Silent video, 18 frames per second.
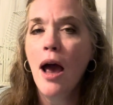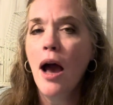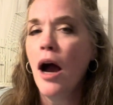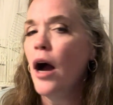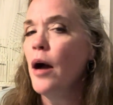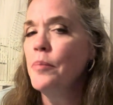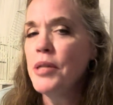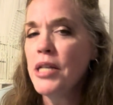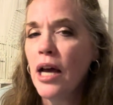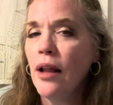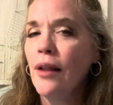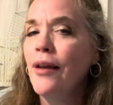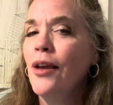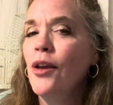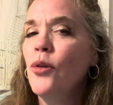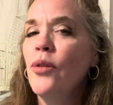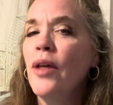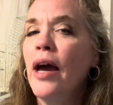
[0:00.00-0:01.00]
I'm telling
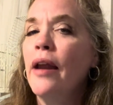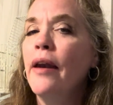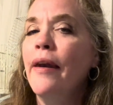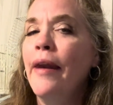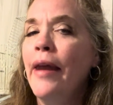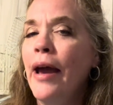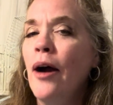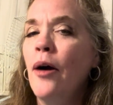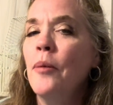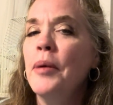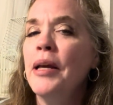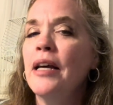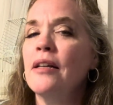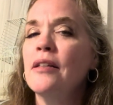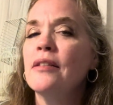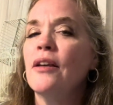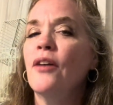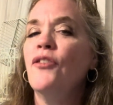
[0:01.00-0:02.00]
you that now
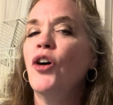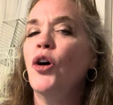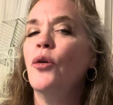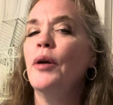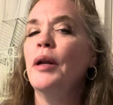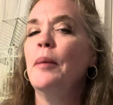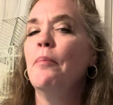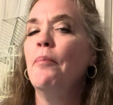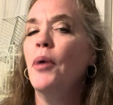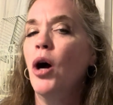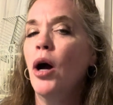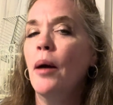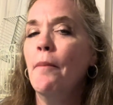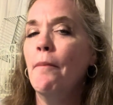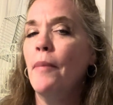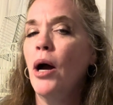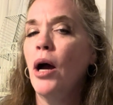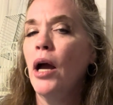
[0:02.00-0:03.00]
because I've already bought
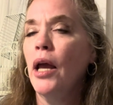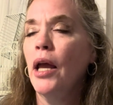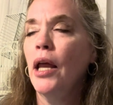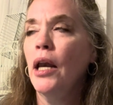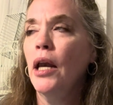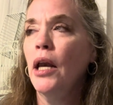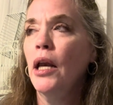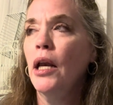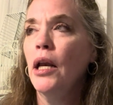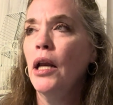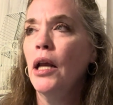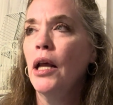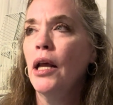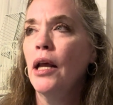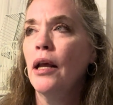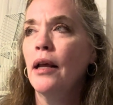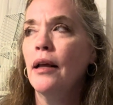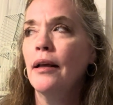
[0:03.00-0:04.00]
mine,
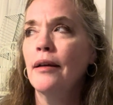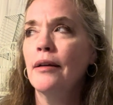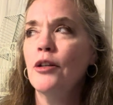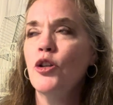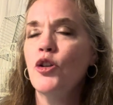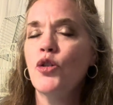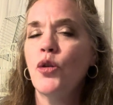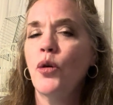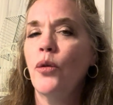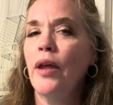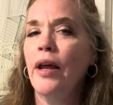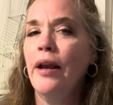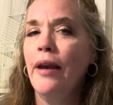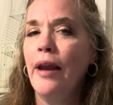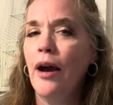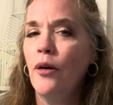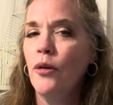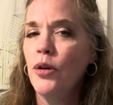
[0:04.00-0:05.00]
so that
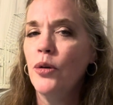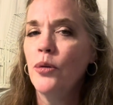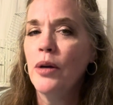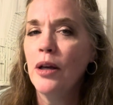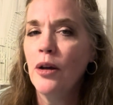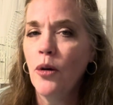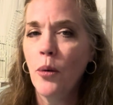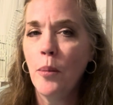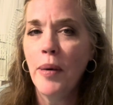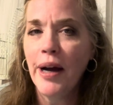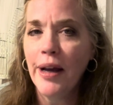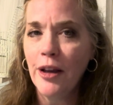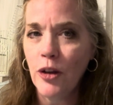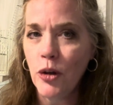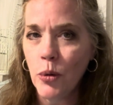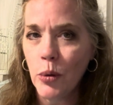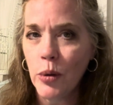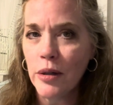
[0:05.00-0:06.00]
now you can go buy
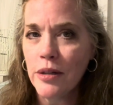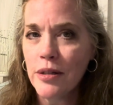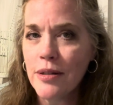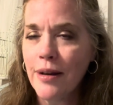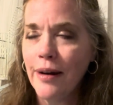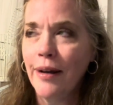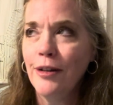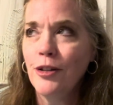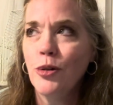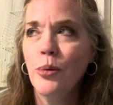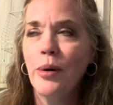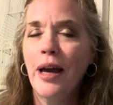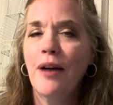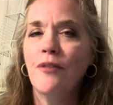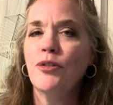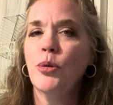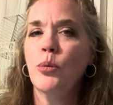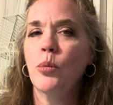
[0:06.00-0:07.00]
yours and I don't
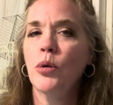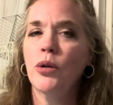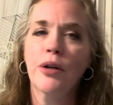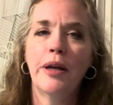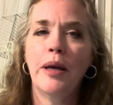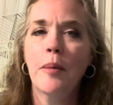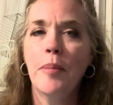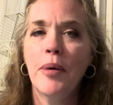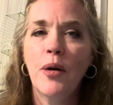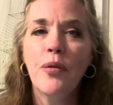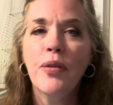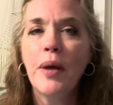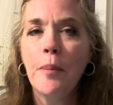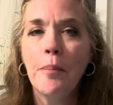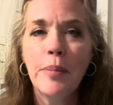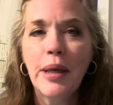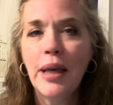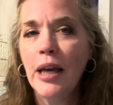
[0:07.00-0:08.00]
have to worry about
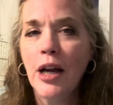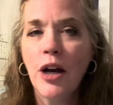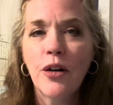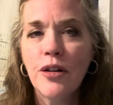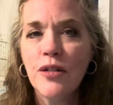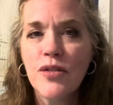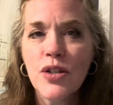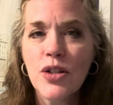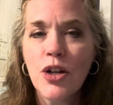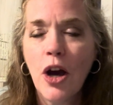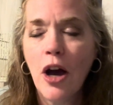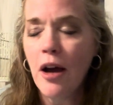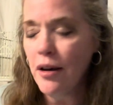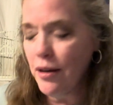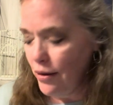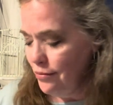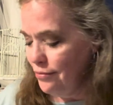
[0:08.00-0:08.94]
them being out of stock.